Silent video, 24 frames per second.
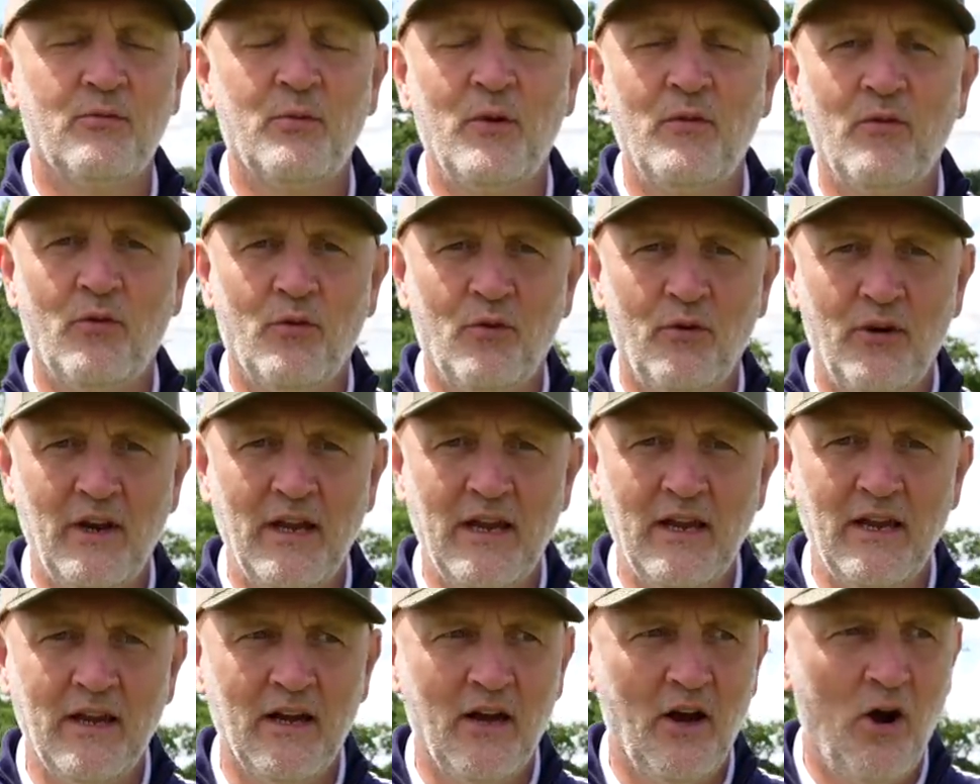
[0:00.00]
We've
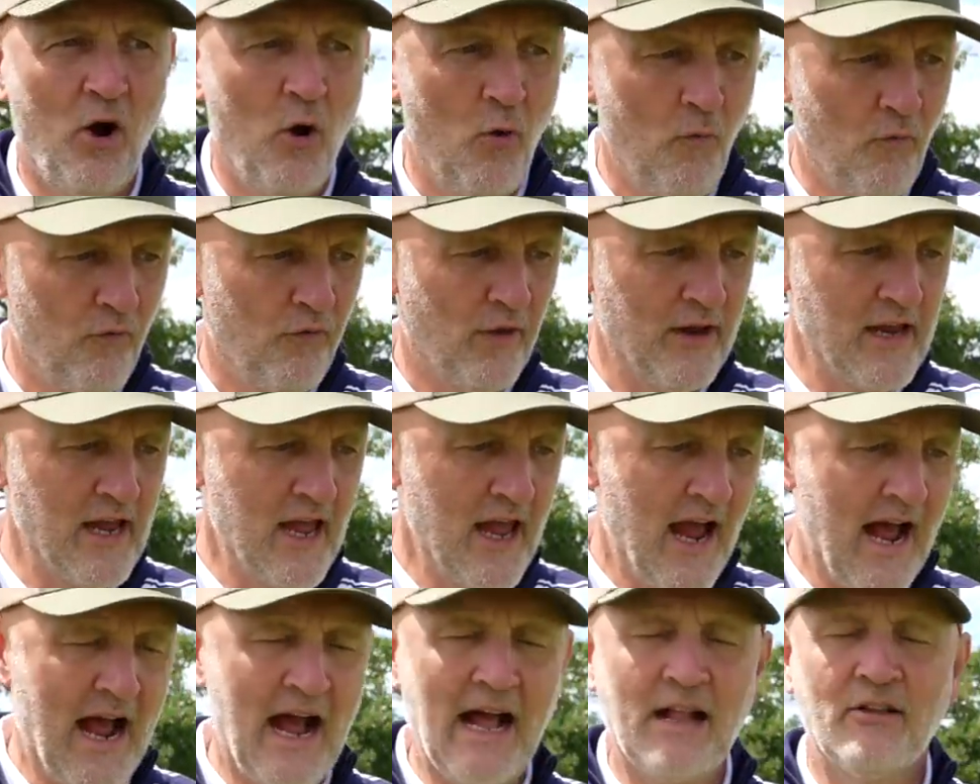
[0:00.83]
already hopefully
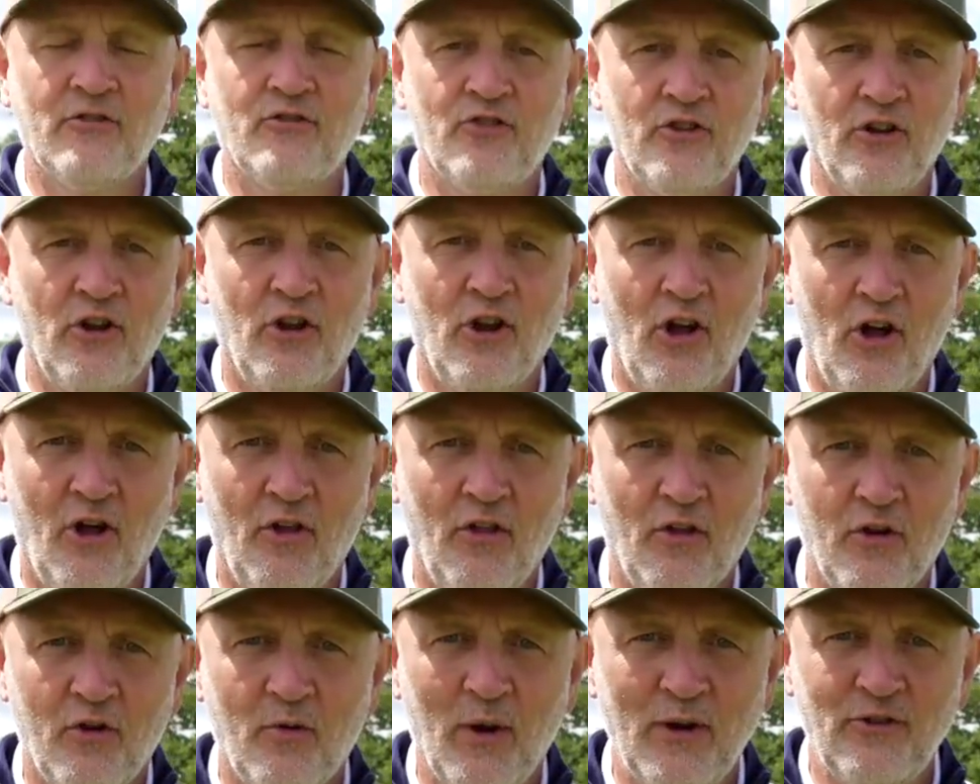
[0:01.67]
answered a lot of
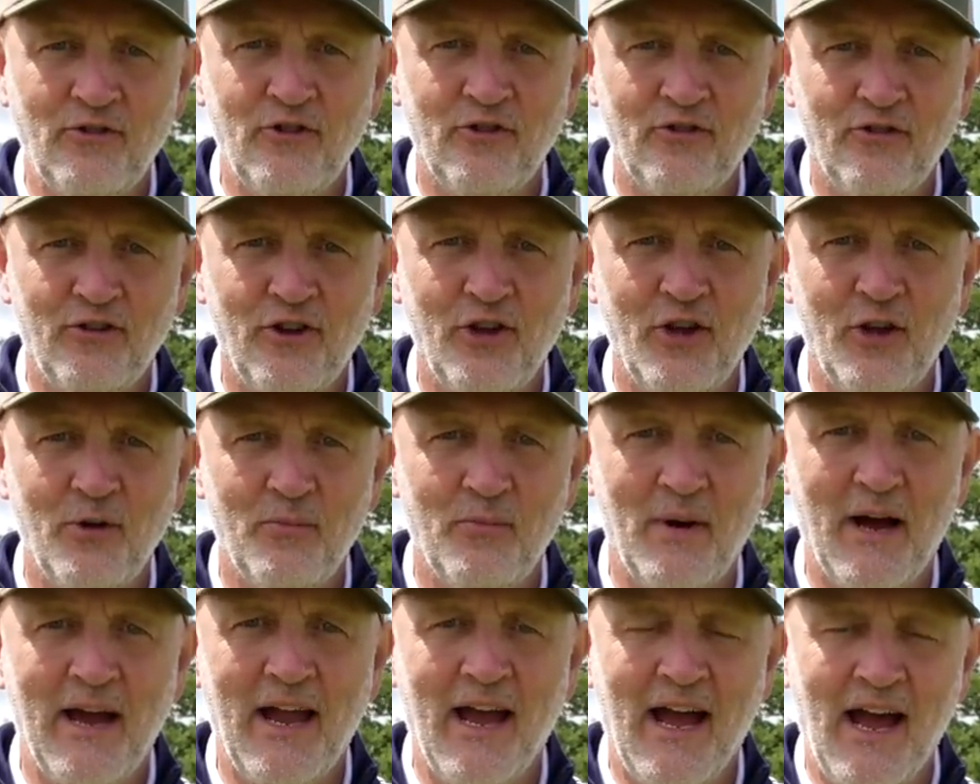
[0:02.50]
the questions that you
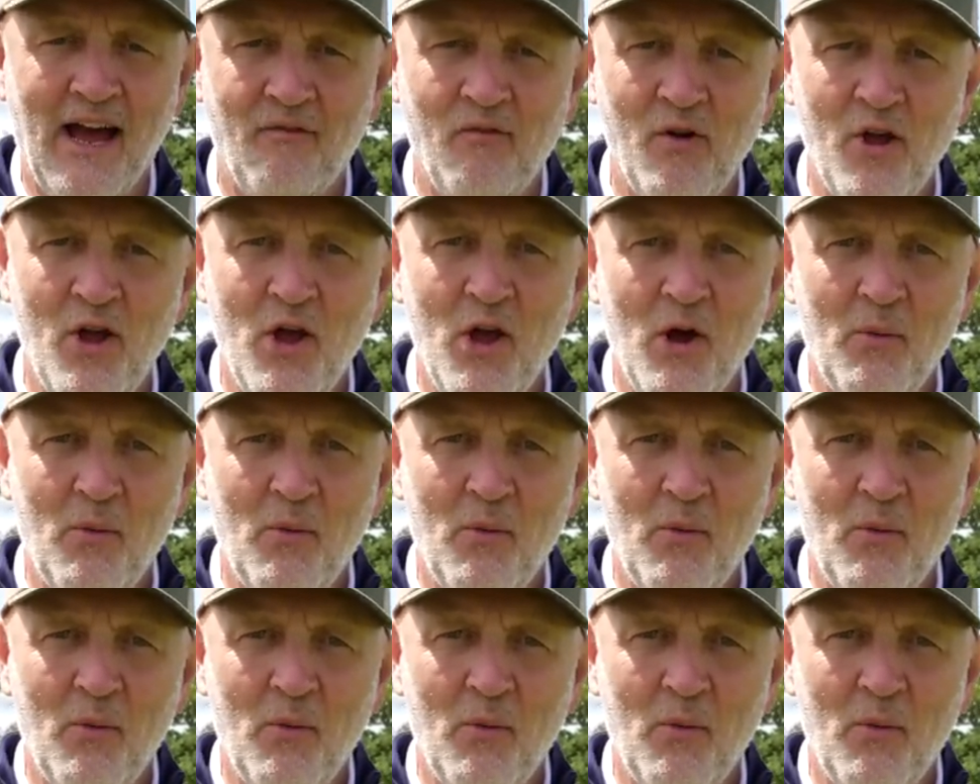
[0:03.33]
might have,